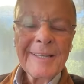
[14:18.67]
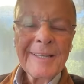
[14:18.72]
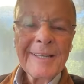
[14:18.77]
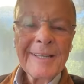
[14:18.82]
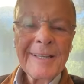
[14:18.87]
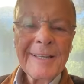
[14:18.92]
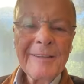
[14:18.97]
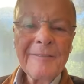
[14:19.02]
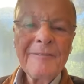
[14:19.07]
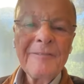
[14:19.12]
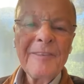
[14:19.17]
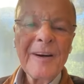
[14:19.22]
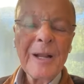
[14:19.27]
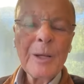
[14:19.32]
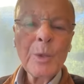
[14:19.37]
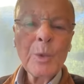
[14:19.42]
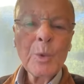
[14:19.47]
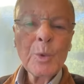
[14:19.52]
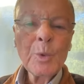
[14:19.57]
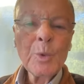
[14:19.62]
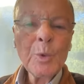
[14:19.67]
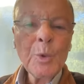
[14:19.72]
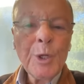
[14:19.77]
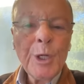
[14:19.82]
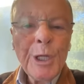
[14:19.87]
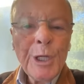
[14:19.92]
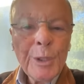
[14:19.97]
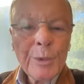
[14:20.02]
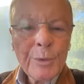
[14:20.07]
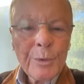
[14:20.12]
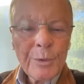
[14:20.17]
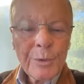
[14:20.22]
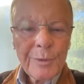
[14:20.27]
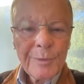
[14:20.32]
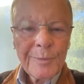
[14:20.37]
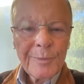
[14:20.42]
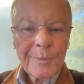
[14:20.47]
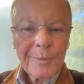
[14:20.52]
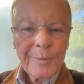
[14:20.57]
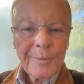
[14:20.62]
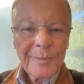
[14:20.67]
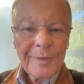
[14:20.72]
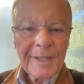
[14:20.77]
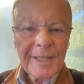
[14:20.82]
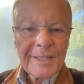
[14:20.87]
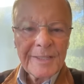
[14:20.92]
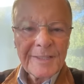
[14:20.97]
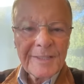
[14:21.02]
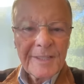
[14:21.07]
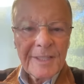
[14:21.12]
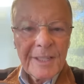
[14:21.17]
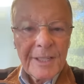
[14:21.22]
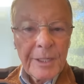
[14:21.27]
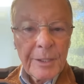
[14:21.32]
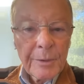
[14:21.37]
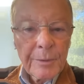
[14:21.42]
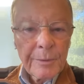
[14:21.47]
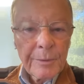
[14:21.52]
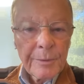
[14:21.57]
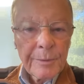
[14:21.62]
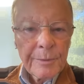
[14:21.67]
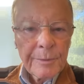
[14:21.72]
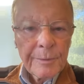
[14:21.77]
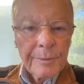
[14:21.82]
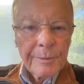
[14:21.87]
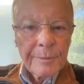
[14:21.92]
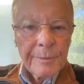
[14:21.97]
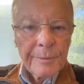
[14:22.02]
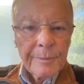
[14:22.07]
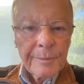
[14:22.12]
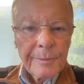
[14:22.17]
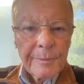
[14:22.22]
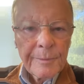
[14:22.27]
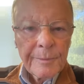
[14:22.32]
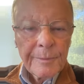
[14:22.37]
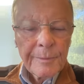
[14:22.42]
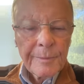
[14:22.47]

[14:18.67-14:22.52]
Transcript: is the one who spoke about the rich man.